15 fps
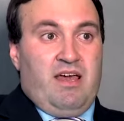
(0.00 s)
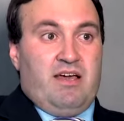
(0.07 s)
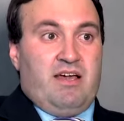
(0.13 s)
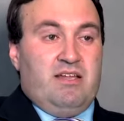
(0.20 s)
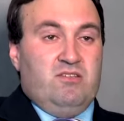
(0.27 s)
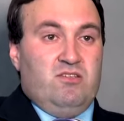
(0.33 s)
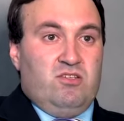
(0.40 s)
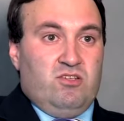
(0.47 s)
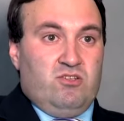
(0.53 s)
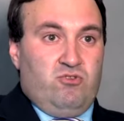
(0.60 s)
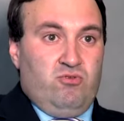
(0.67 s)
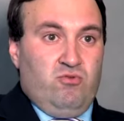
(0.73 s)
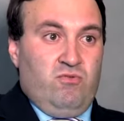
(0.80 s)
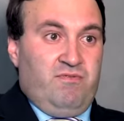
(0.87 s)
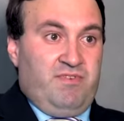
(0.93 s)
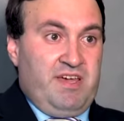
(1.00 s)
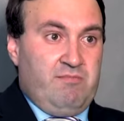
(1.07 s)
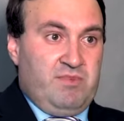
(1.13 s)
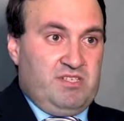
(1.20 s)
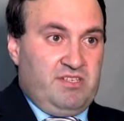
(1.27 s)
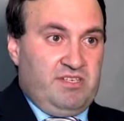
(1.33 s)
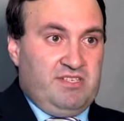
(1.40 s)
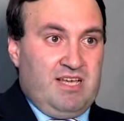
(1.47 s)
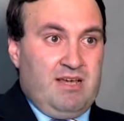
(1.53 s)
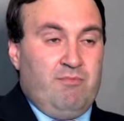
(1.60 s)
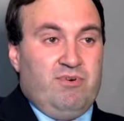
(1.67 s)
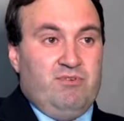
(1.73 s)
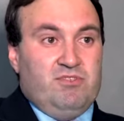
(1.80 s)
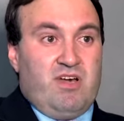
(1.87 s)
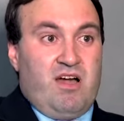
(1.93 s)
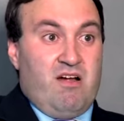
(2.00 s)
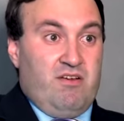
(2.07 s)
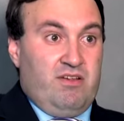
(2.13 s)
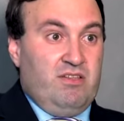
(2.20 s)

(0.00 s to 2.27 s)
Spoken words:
And two famous examples are